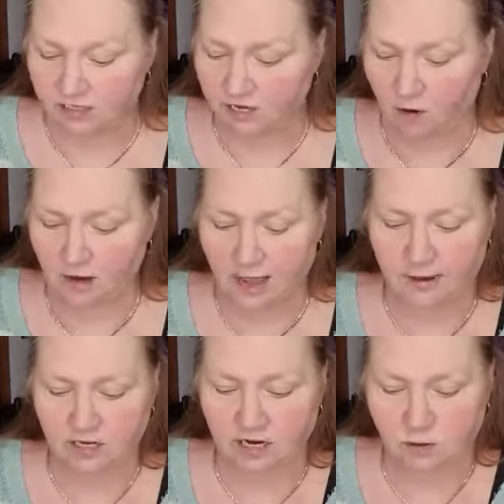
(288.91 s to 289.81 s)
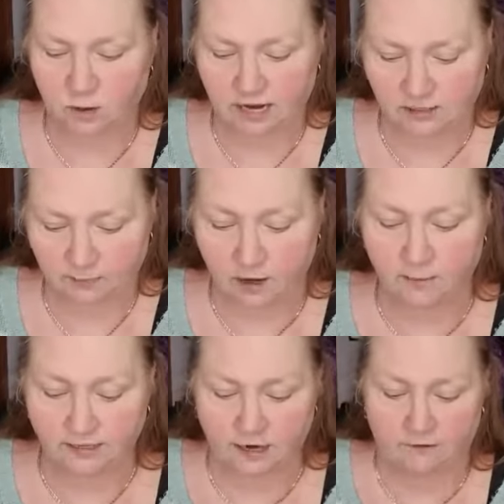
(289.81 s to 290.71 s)
So let me just quickly
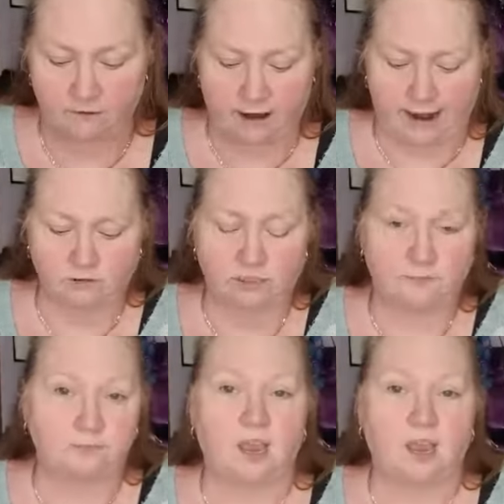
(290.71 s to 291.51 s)
sprinkle myself around.